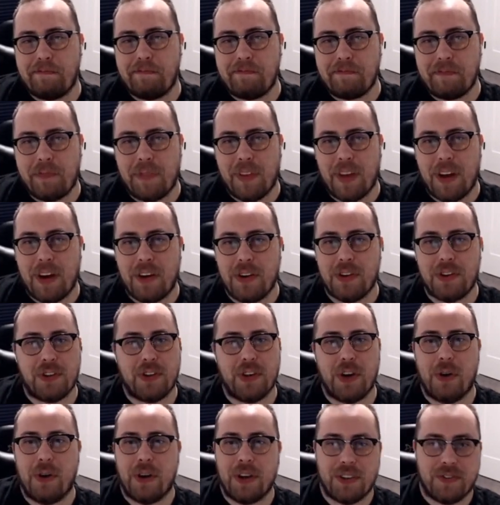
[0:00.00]
So as
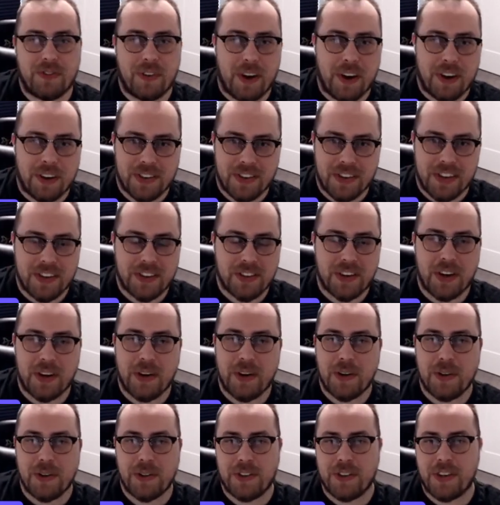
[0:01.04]
far as this goes,
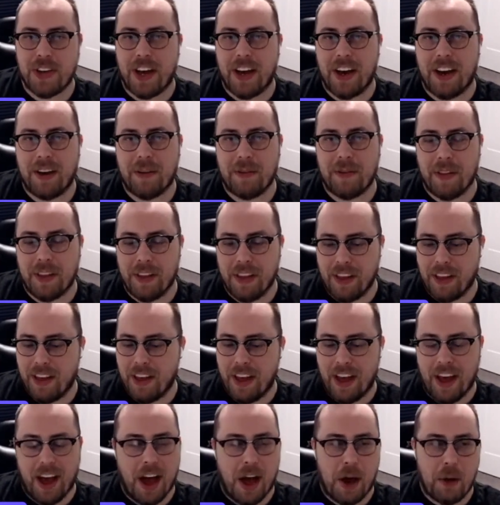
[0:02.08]
I
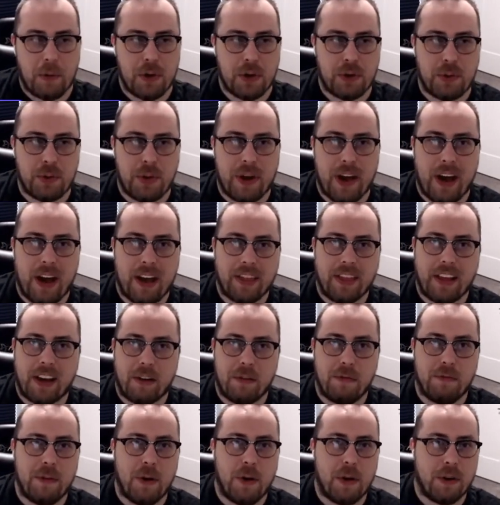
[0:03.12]
wish we had like a phone a
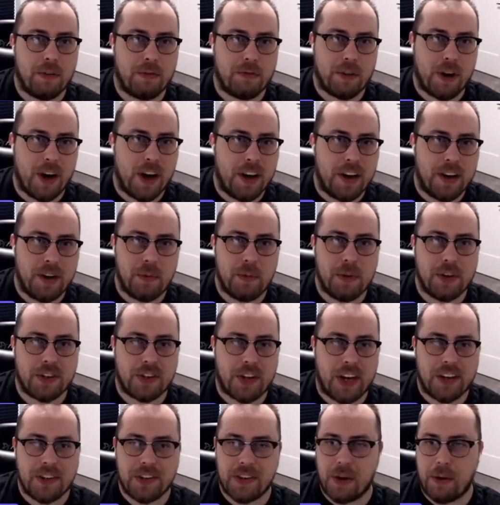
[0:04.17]
friend, in which case I
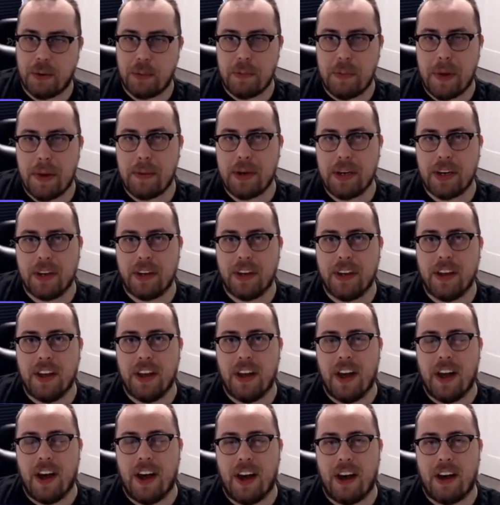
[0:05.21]
would maybe
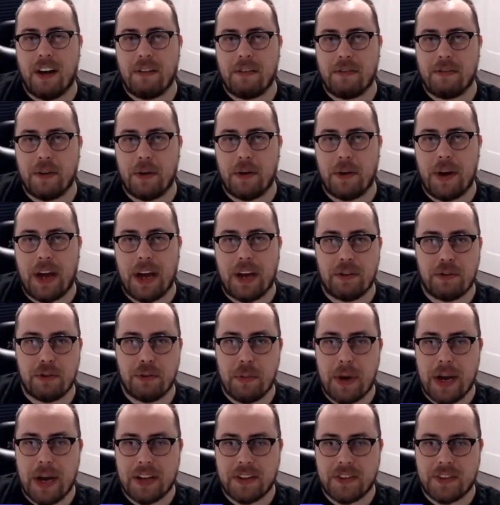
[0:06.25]
phone Andrew
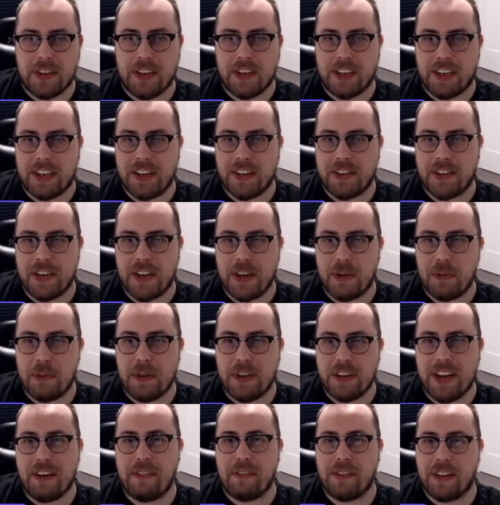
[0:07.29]
Madsen, because he would
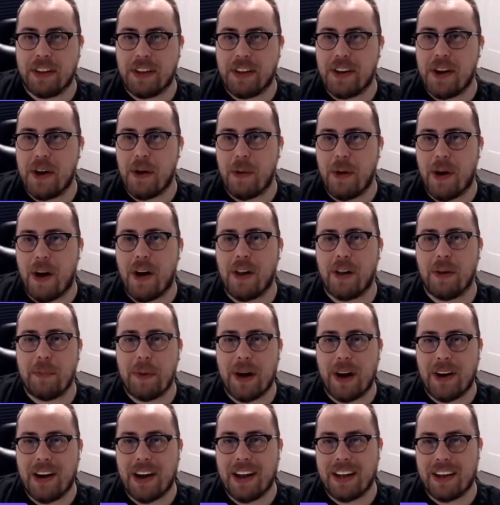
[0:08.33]
definitely know all about any
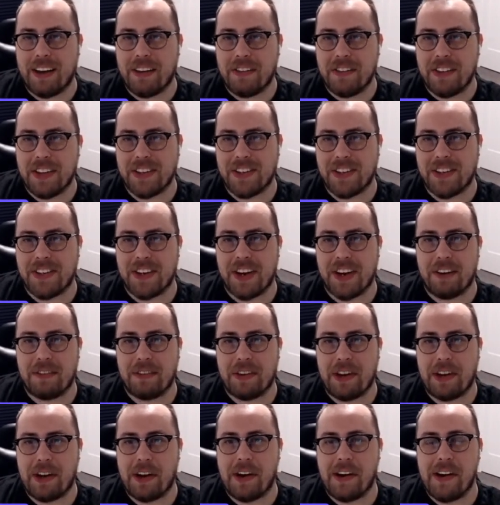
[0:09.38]
of this stuff here.
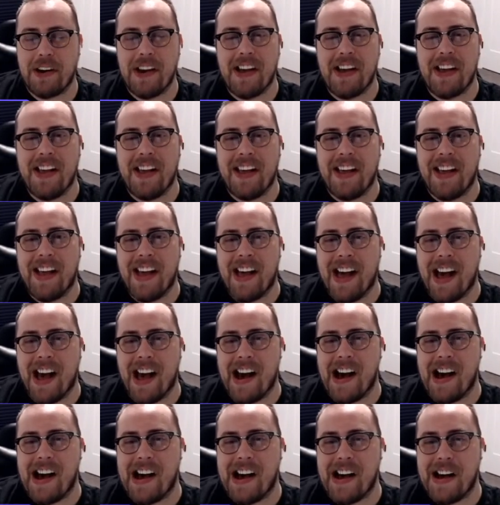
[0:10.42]

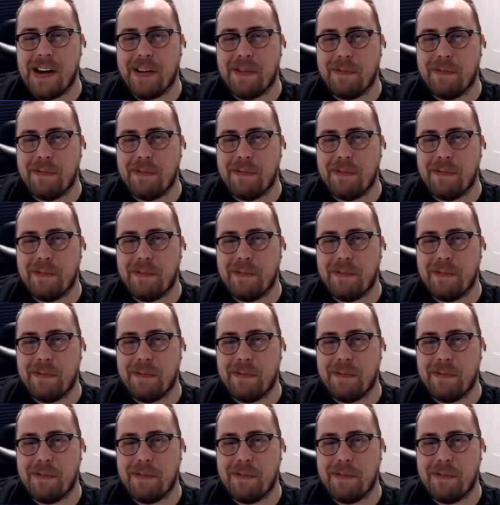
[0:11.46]
I'm